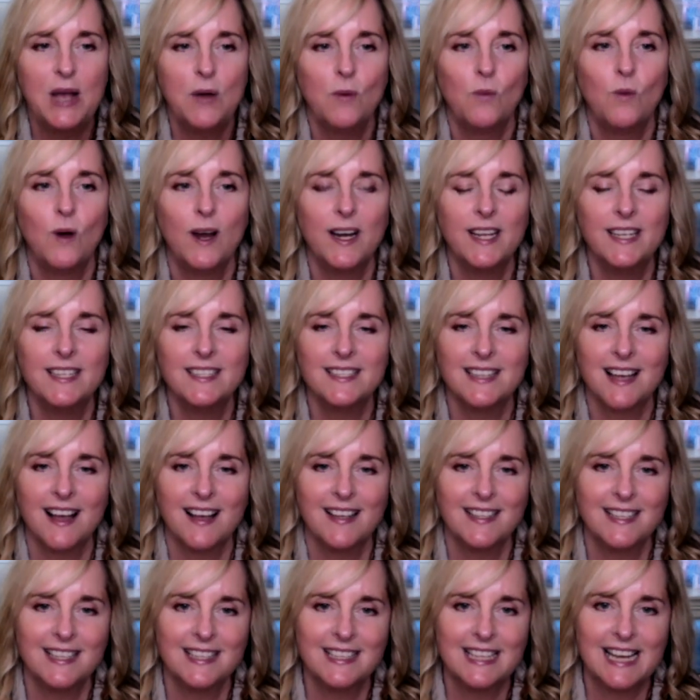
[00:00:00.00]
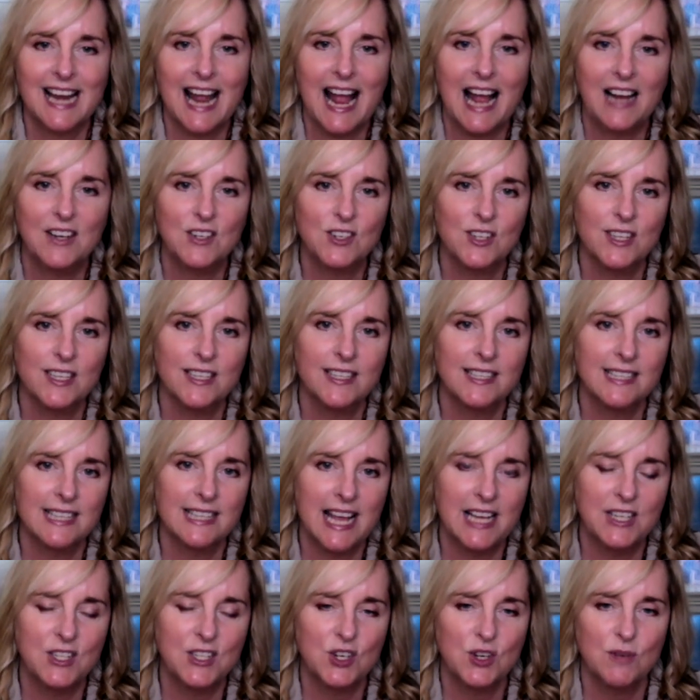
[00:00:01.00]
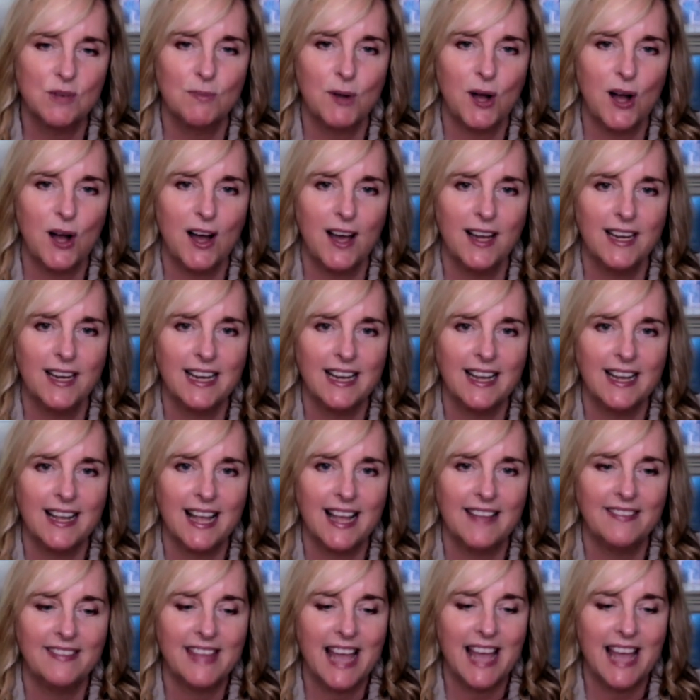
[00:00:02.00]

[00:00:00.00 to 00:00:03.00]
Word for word: what it does is it actually sets your body at